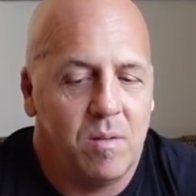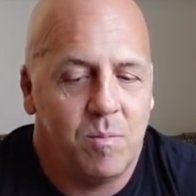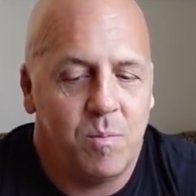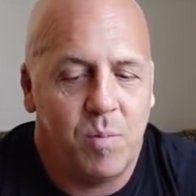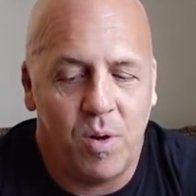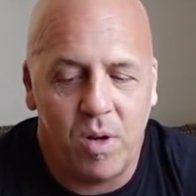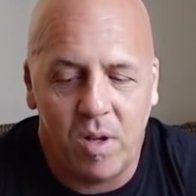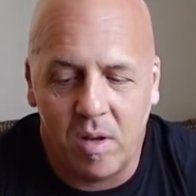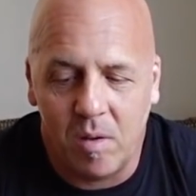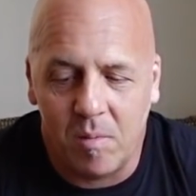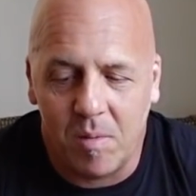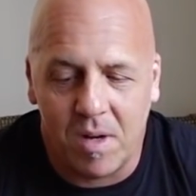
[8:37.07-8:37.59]

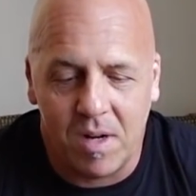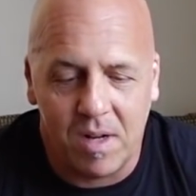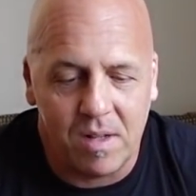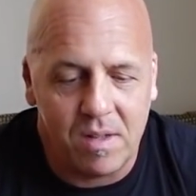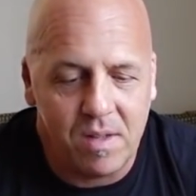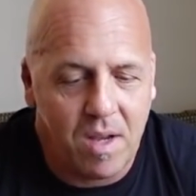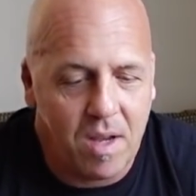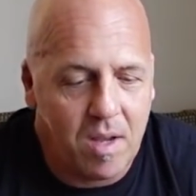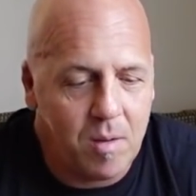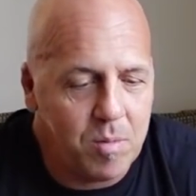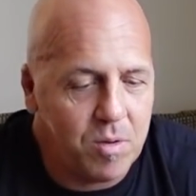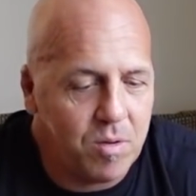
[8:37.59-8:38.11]
putting them on a
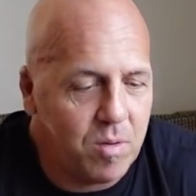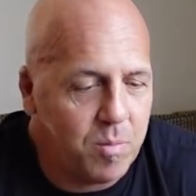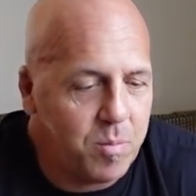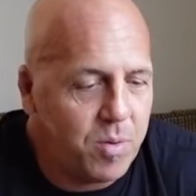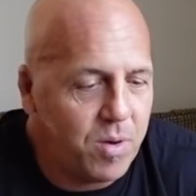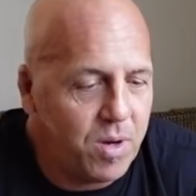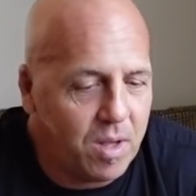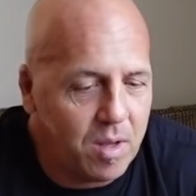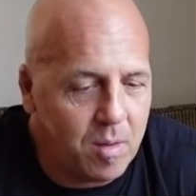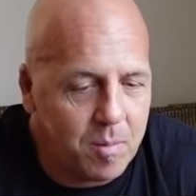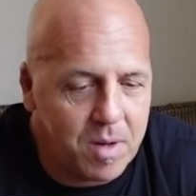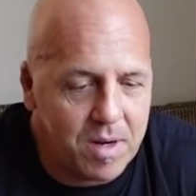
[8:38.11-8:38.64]
table,
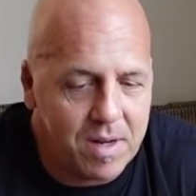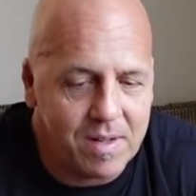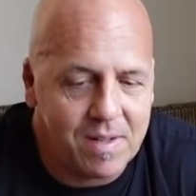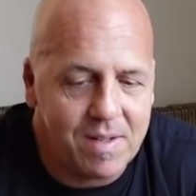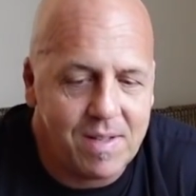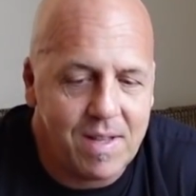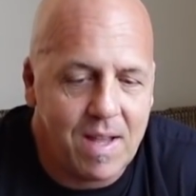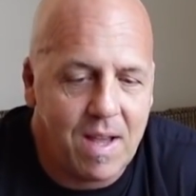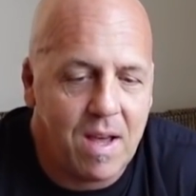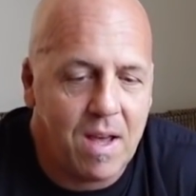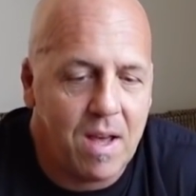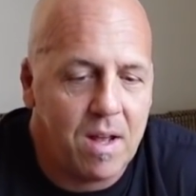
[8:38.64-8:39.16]
putting them on a
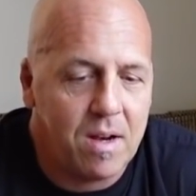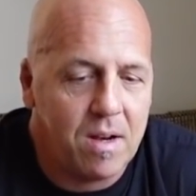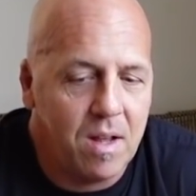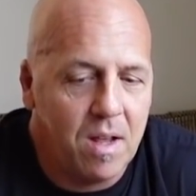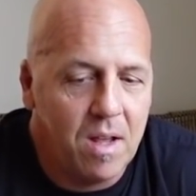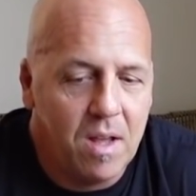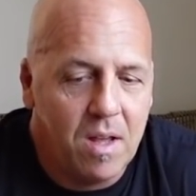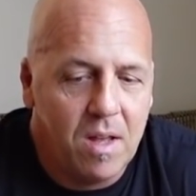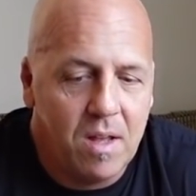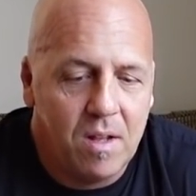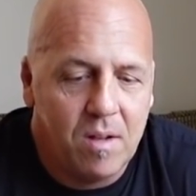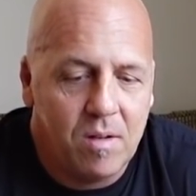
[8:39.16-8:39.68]
stand,
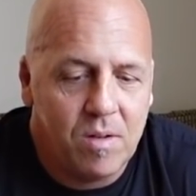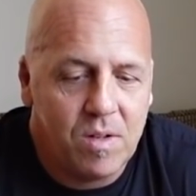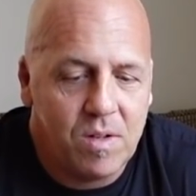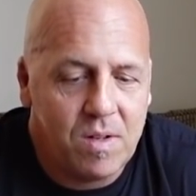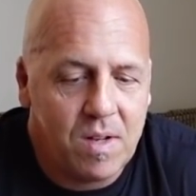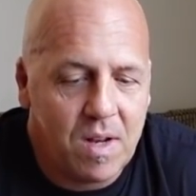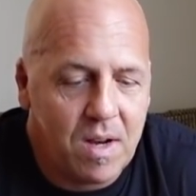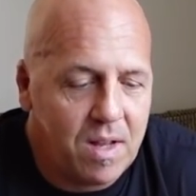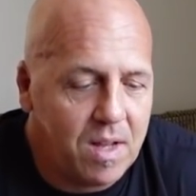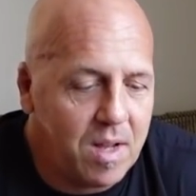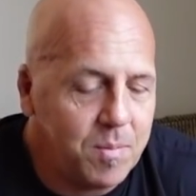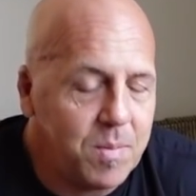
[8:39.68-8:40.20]

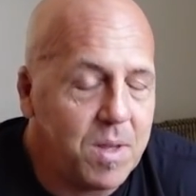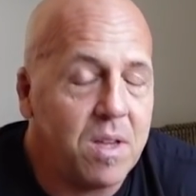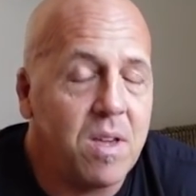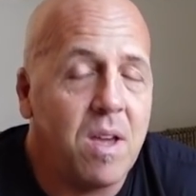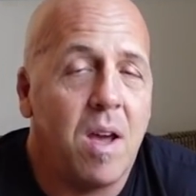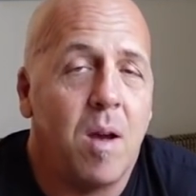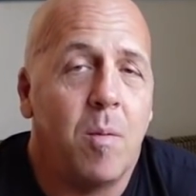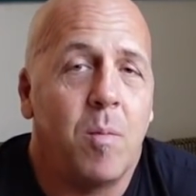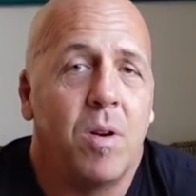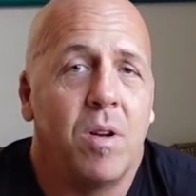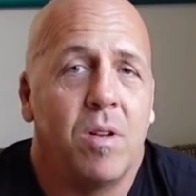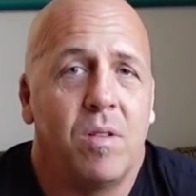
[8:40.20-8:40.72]
setting up the
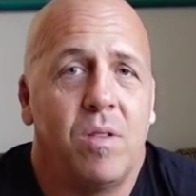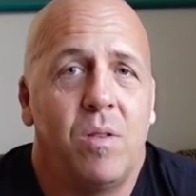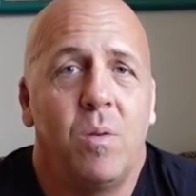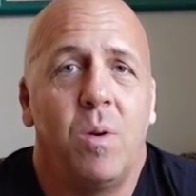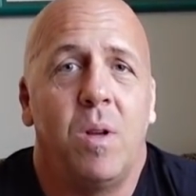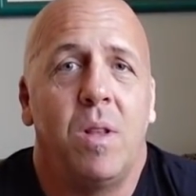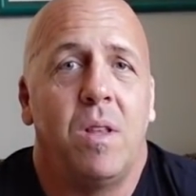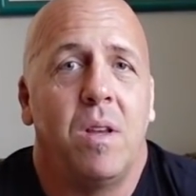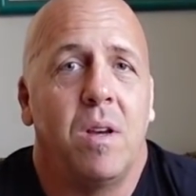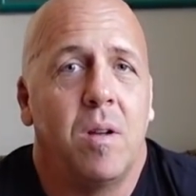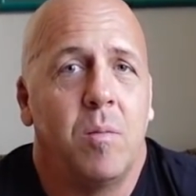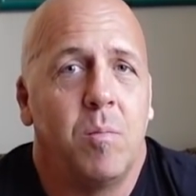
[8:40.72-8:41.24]
camera,
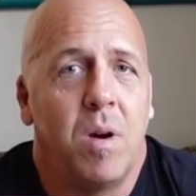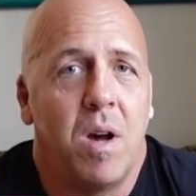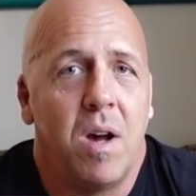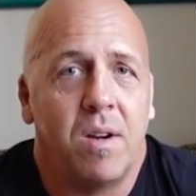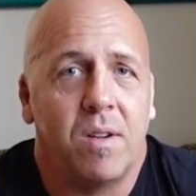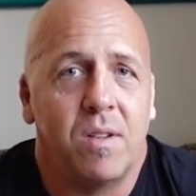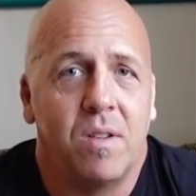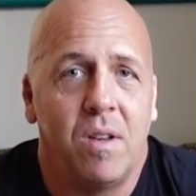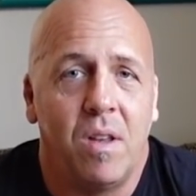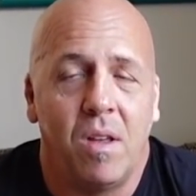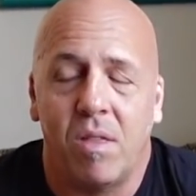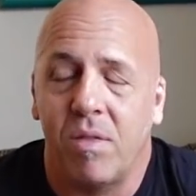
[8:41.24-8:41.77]
doing the
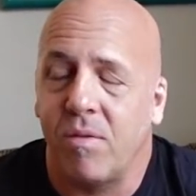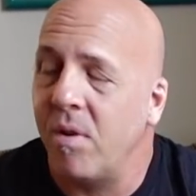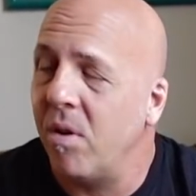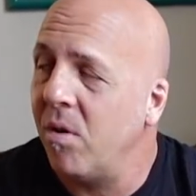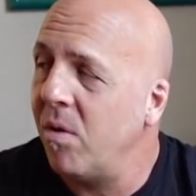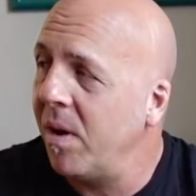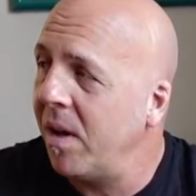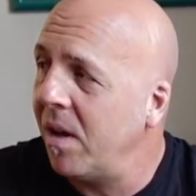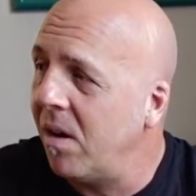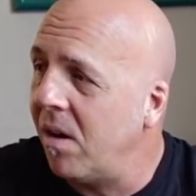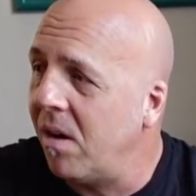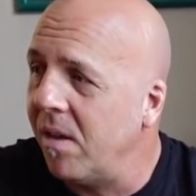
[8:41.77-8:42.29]
unboxing,
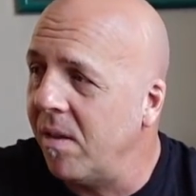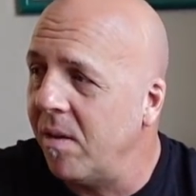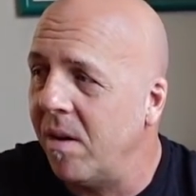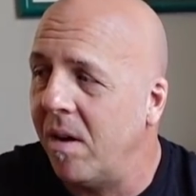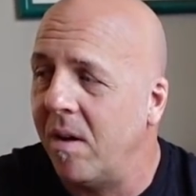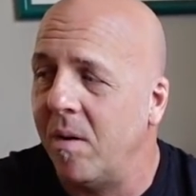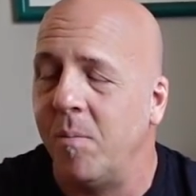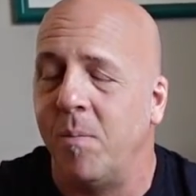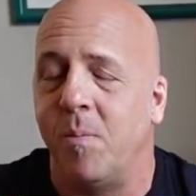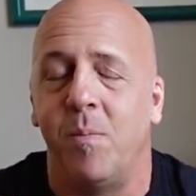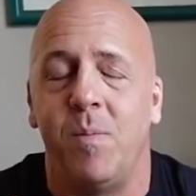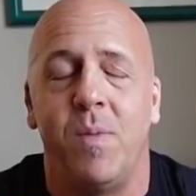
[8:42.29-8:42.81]
throwing all
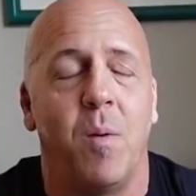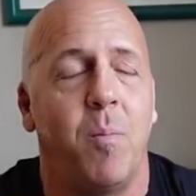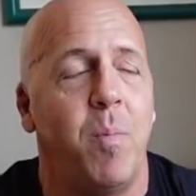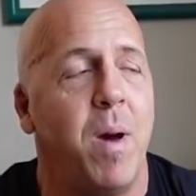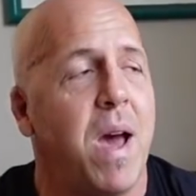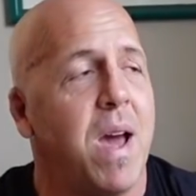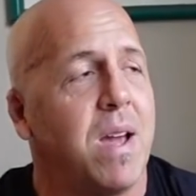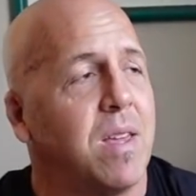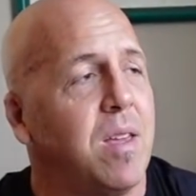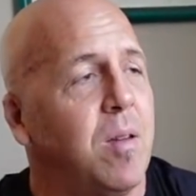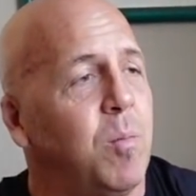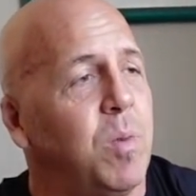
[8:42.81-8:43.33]
the
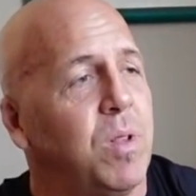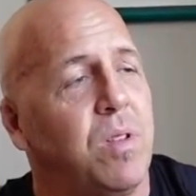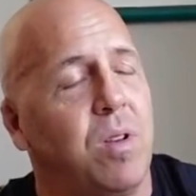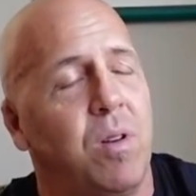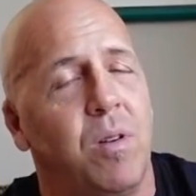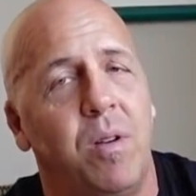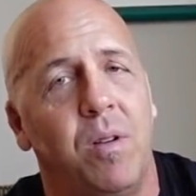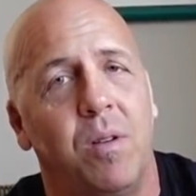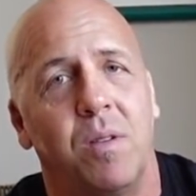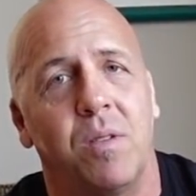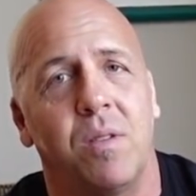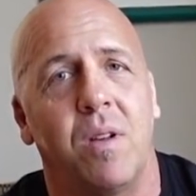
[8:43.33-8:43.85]
packing
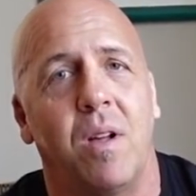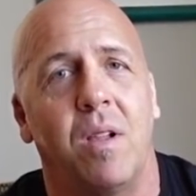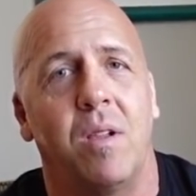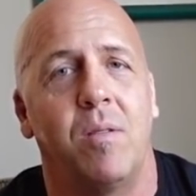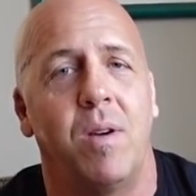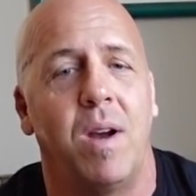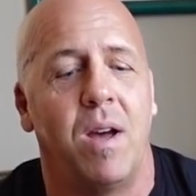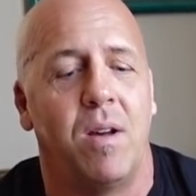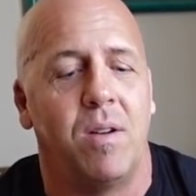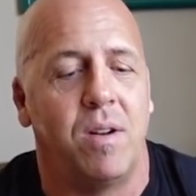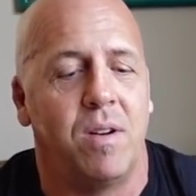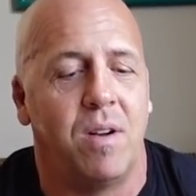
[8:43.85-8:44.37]
materials all
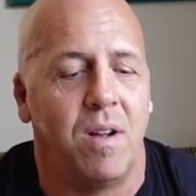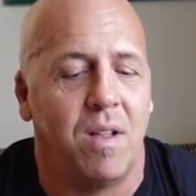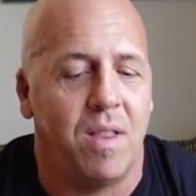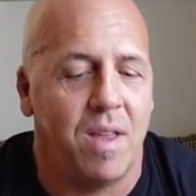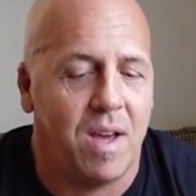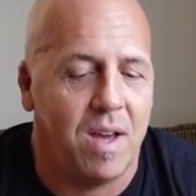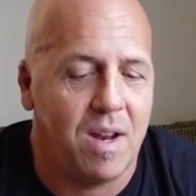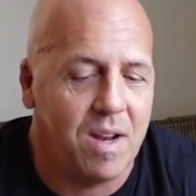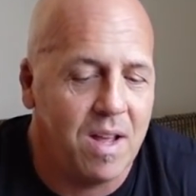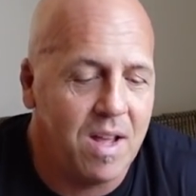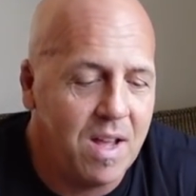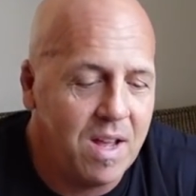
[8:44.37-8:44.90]
around and all
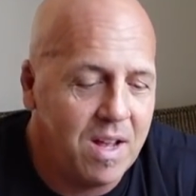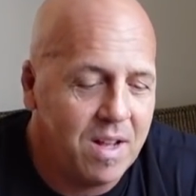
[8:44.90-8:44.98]
that.